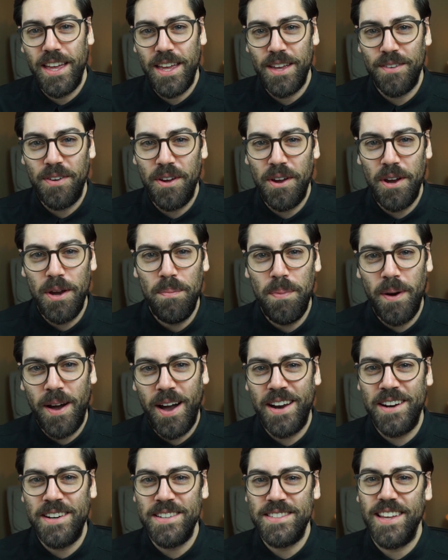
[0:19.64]
If Harry
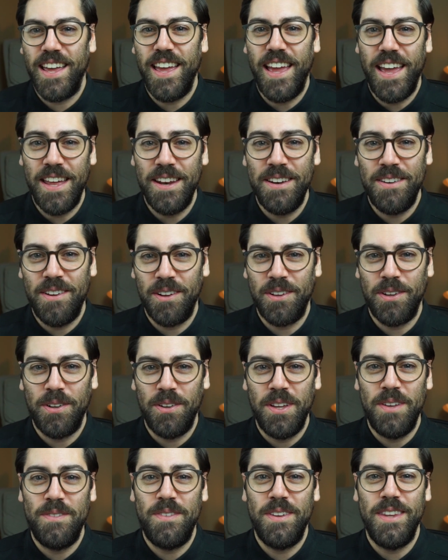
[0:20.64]
Potter's aunt and uncle
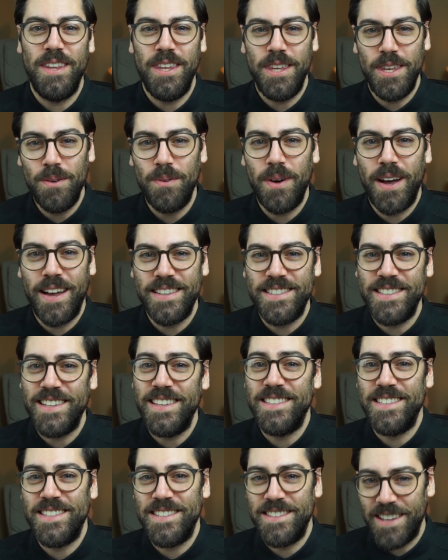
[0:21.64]
lived in the US
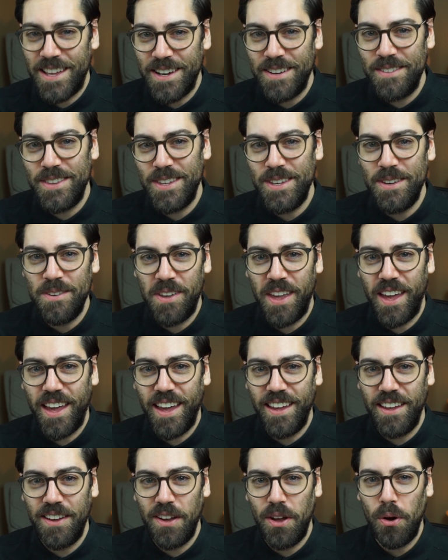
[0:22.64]
instead of the
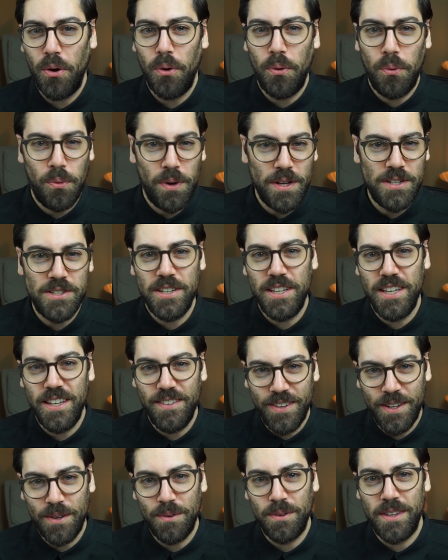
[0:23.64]
UK, which
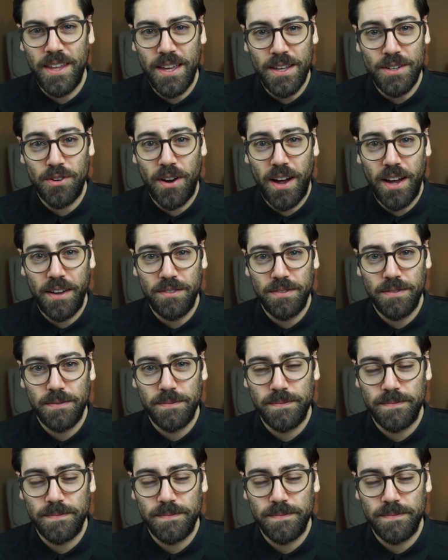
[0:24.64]
EV would they drive?